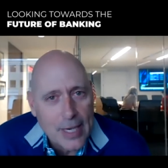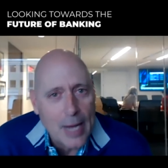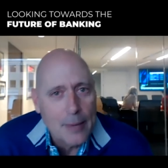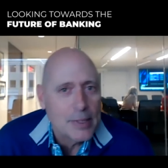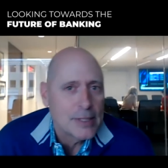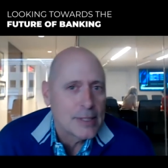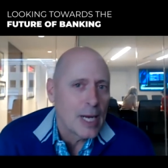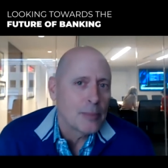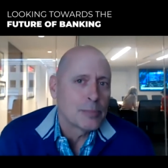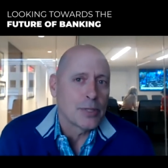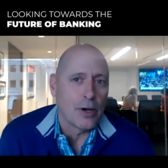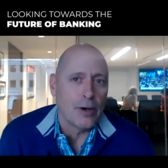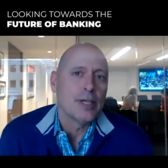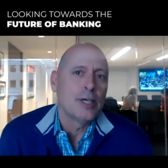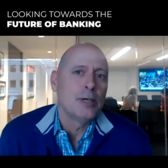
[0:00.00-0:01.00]
time to stop
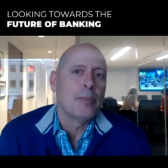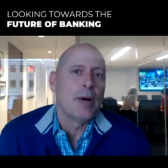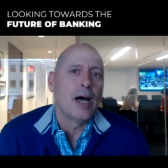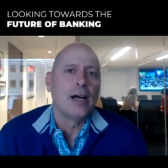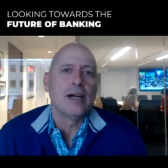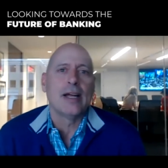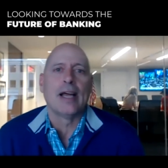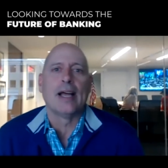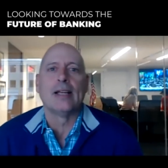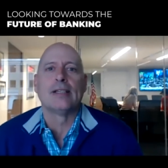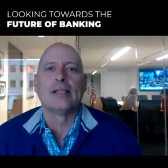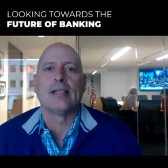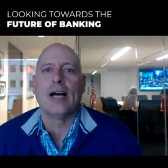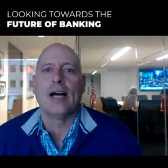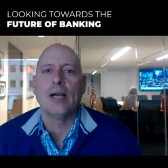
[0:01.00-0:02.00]
talking about it
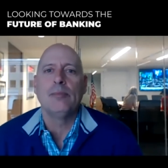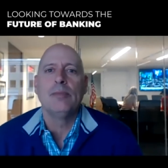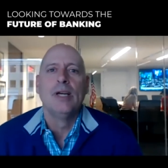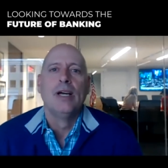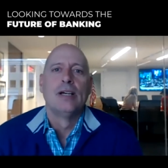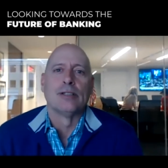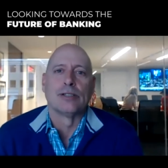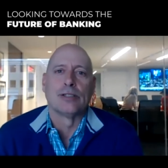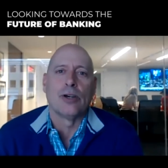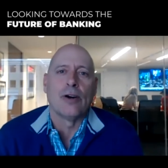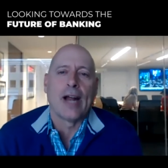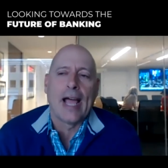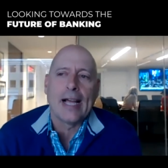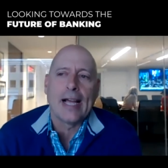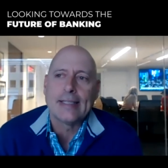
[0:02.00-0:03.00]
and time to
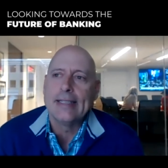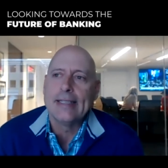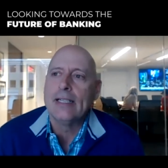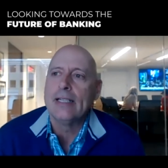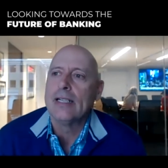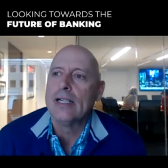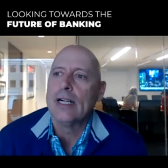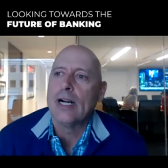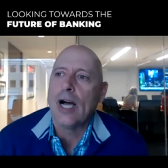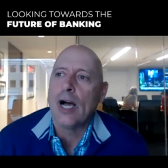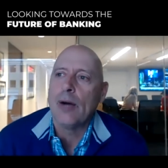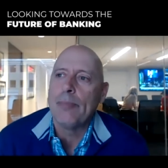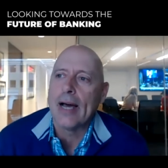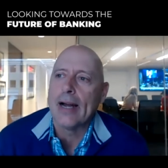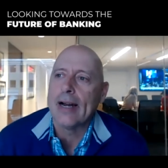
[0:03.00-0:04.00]
start acting uh,
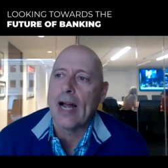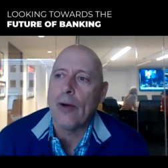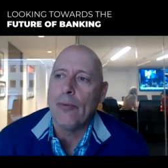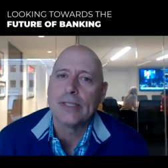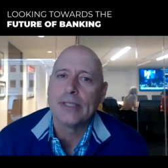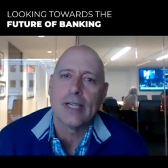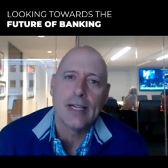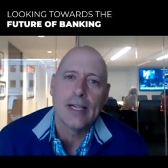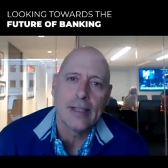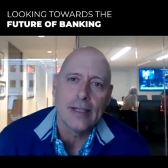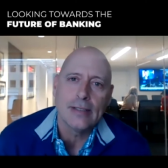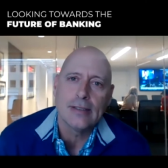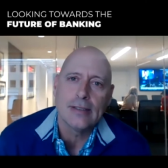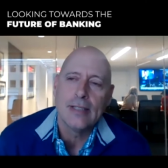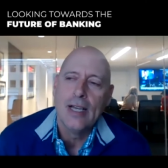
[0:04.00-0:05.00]
about it. I will tell you
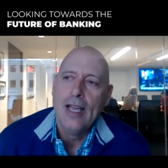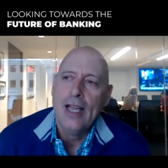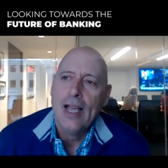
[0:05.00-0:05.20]
this